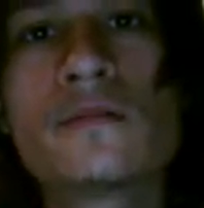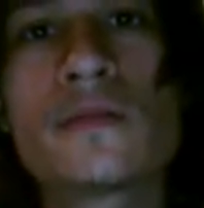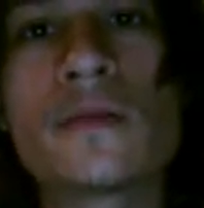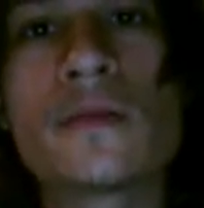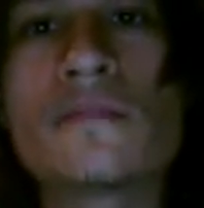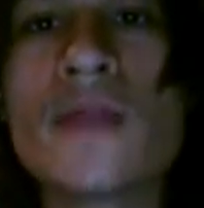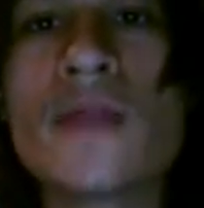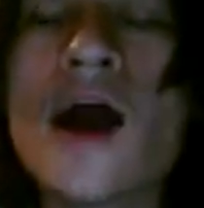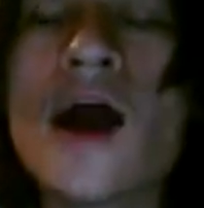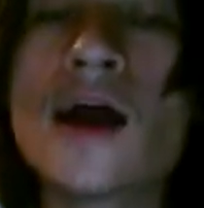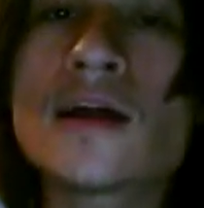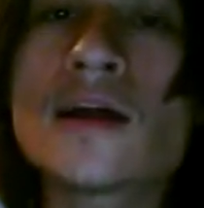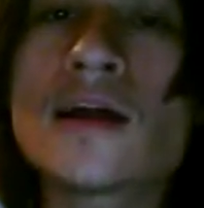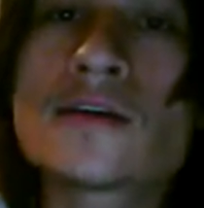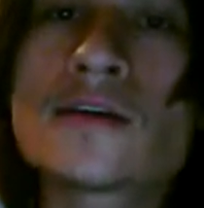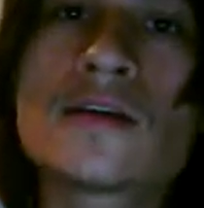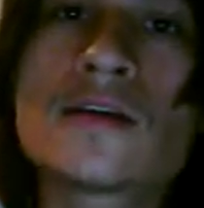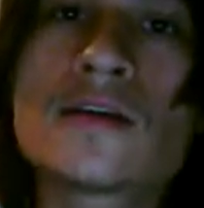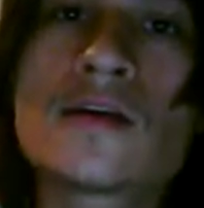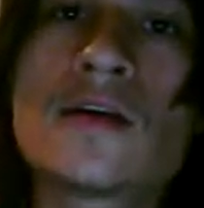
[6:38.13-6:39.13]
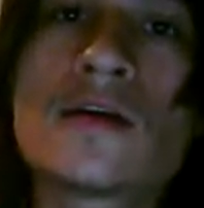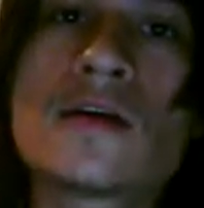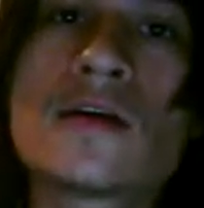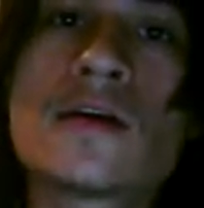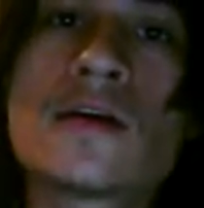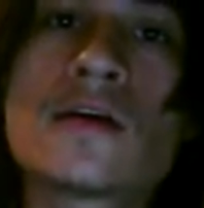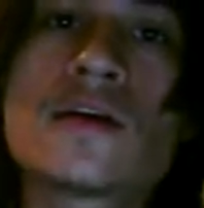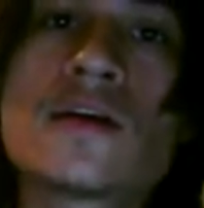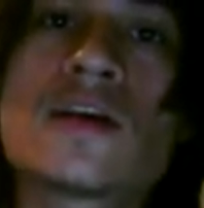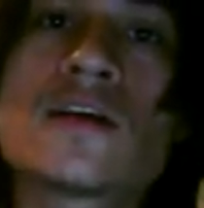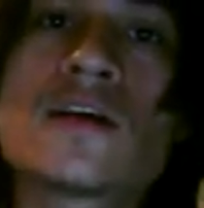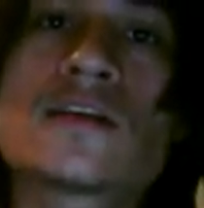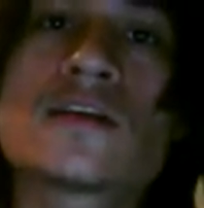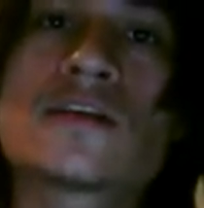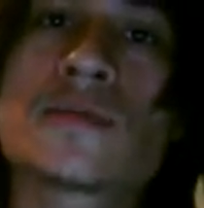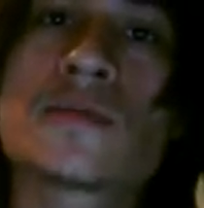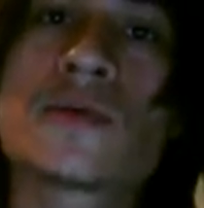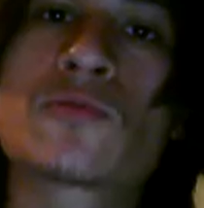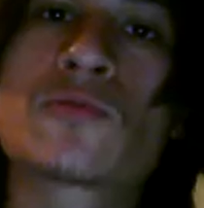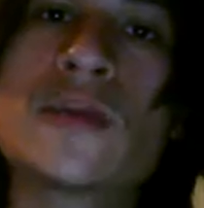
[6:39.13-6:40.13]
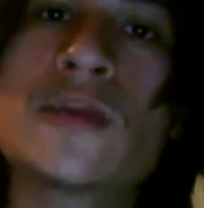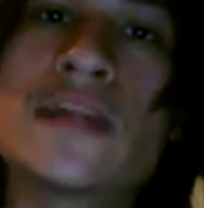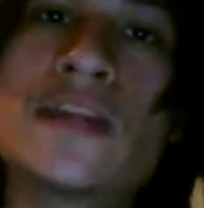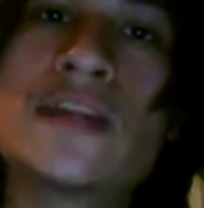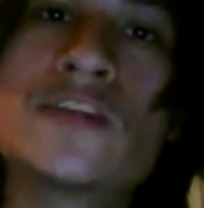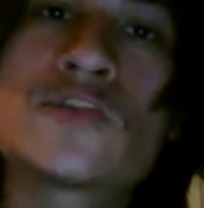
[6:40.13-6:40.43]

But I'm not, because I'm going to read